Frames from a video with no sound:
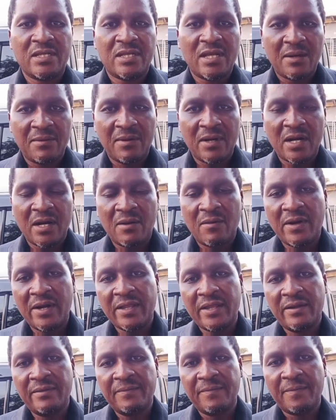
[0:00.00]
Tabo
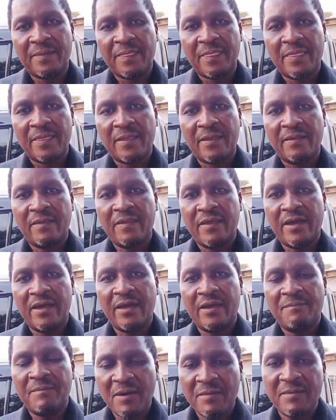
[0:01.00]
Kawana,
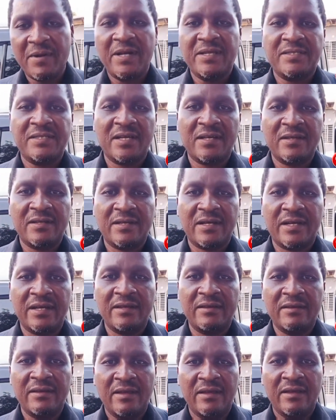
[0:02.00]
the Permanent
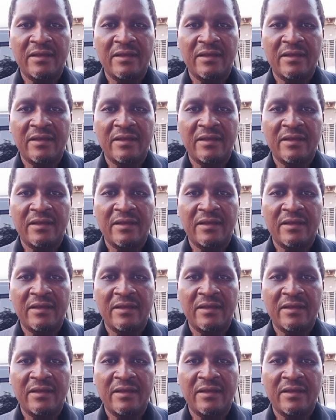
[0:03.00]
Secretary